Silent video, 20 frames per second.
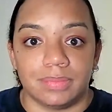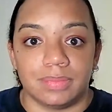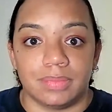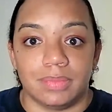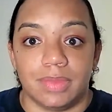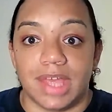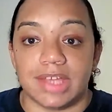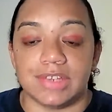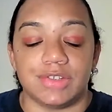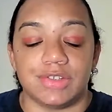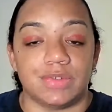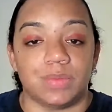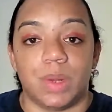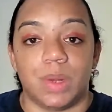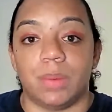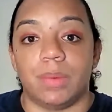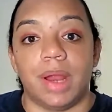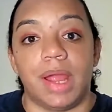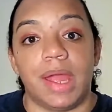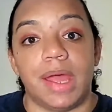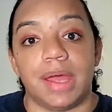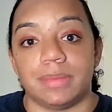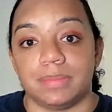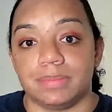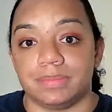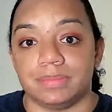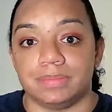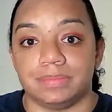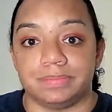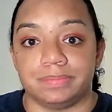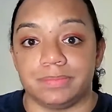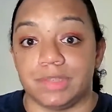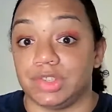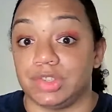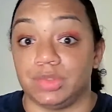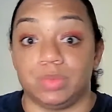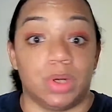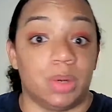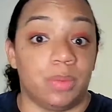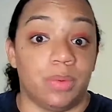That's just where we're at. That's
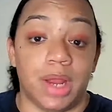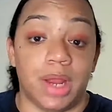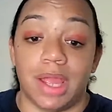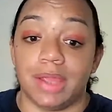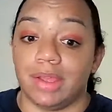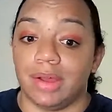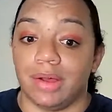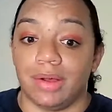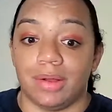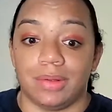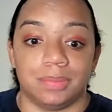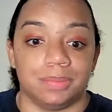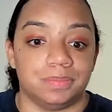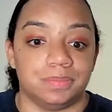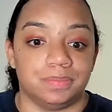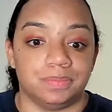just where we're at, y'all.